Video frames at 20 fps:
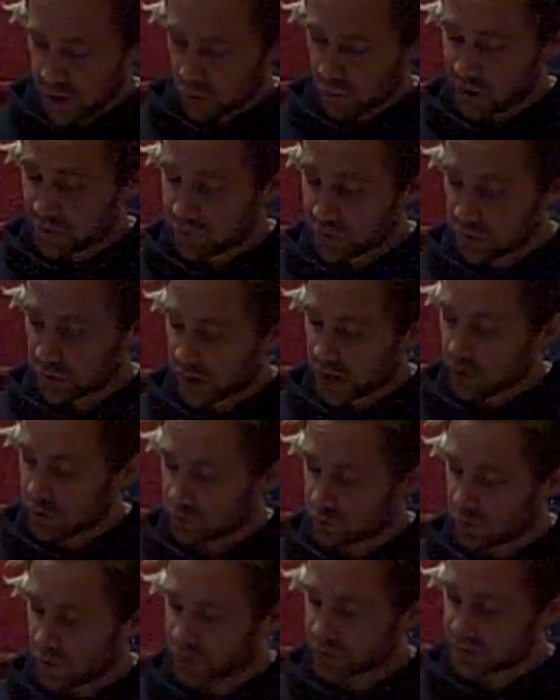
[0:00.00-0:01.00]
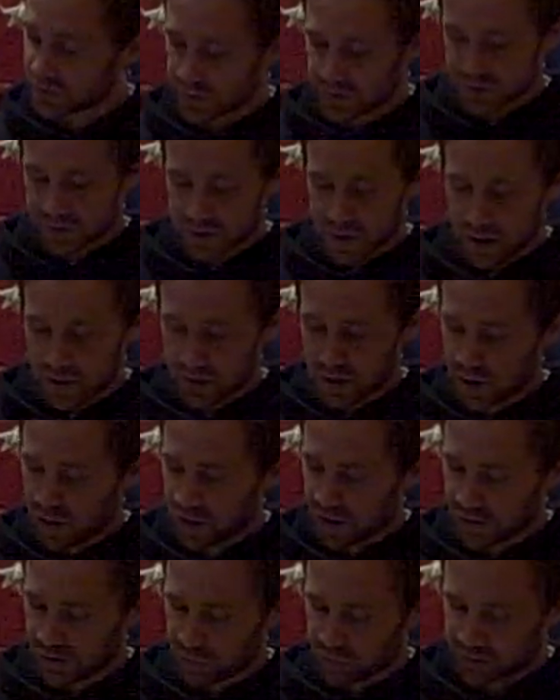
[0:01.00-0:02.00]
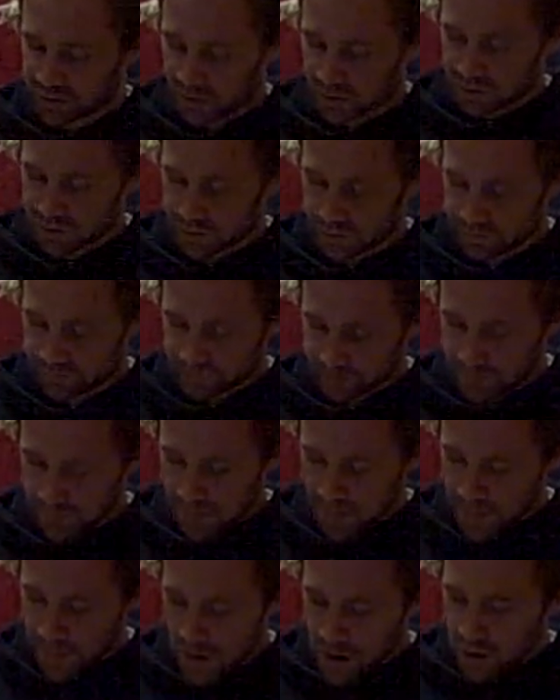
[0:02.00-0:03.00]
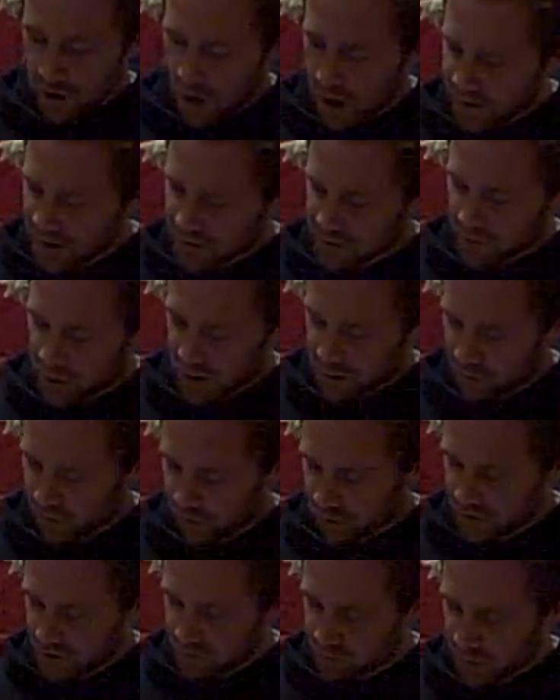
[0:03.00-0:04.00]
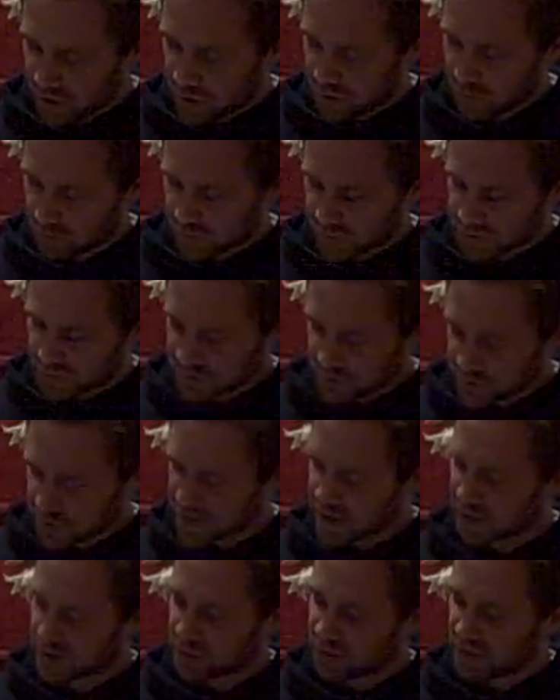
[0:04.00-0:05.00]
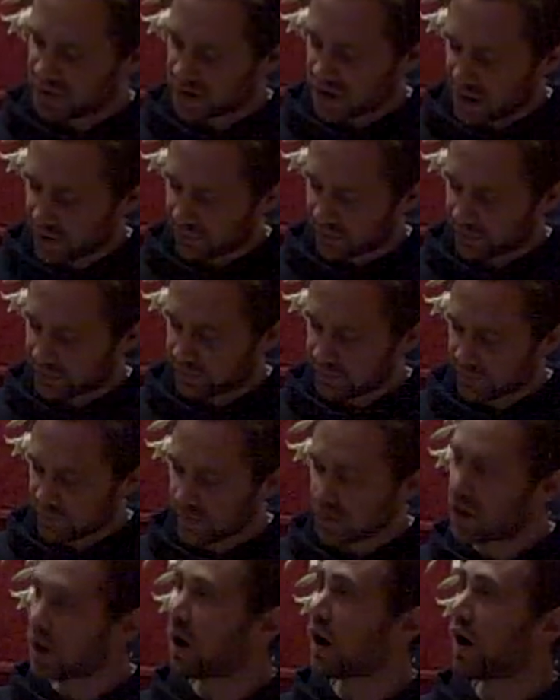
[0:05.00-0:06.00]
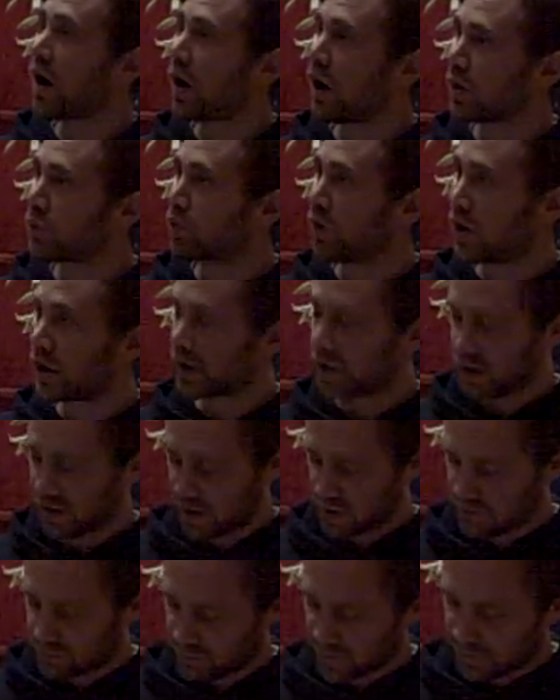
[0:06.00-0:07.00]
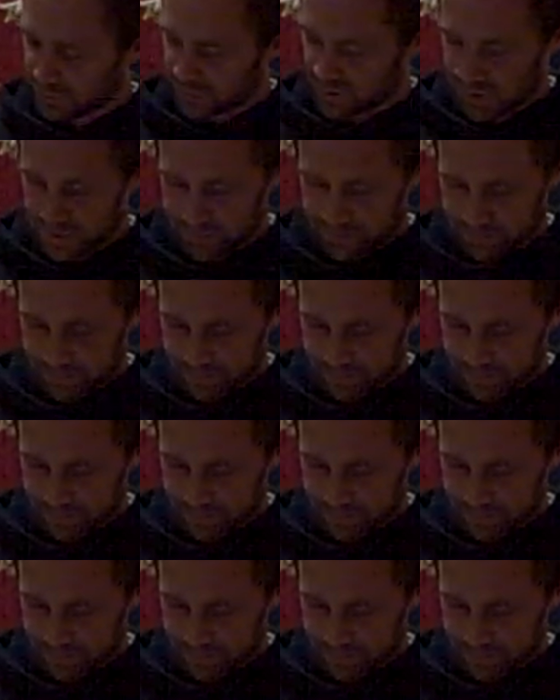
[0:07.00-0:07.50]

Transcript: We have to look elsewhere to sustain our honey production. Like its people, this bee was said to be tough, hard-working, and thrifty.